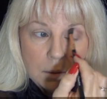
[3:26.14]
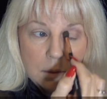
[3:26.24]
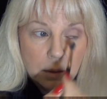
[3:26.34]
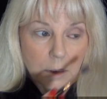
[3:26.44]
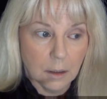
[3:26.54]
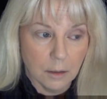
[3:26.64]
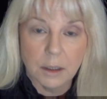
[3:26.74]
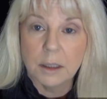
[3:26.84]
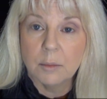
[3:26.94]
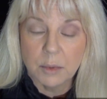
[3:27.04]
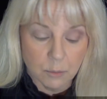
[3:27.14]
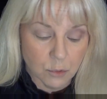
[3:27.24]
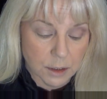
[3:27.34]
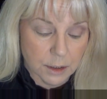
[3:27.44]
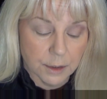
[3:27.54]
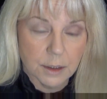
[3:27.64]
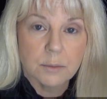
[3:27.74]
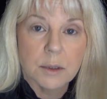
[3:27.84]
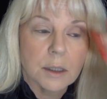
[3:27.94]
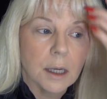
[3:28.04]
Okay, now I'm going to get a bit more serious
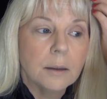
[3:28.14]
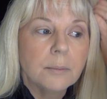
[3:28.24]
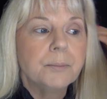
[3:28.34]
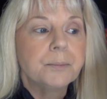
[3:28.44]
with that.